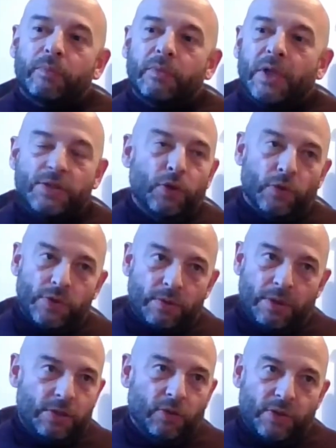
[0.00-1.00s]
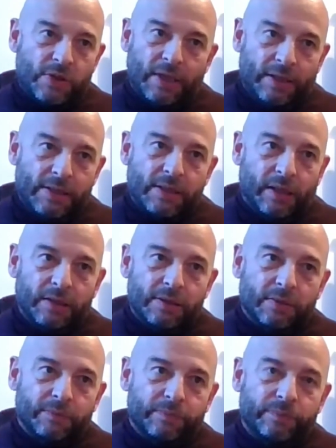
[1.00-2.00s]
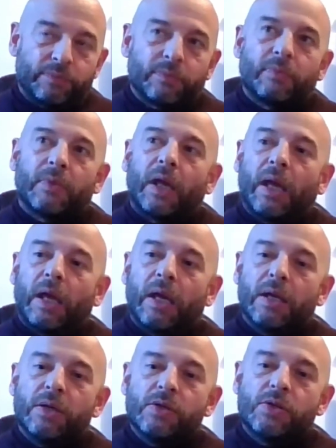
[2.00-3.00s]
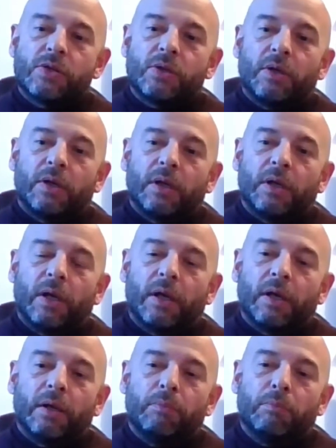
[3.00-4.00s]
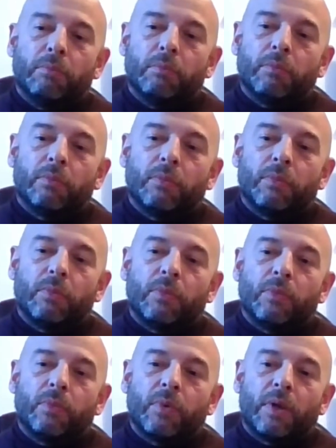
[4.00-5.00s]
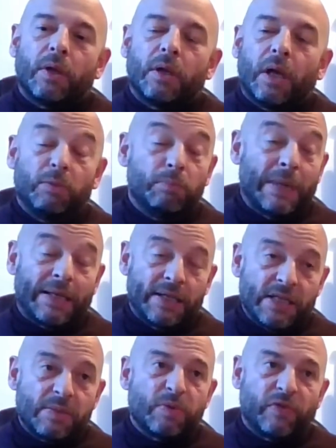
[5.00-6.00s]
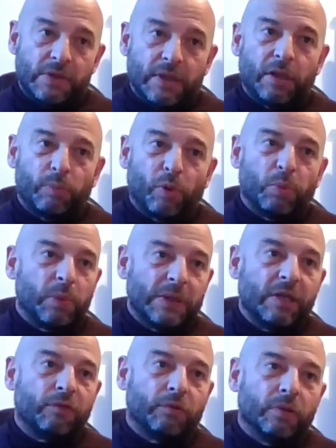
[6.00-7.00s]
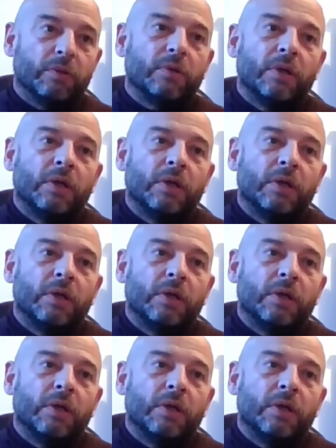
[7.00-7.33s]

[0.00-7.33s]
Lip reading: it's not steady state, and the mechanisms of fatigue are probably different.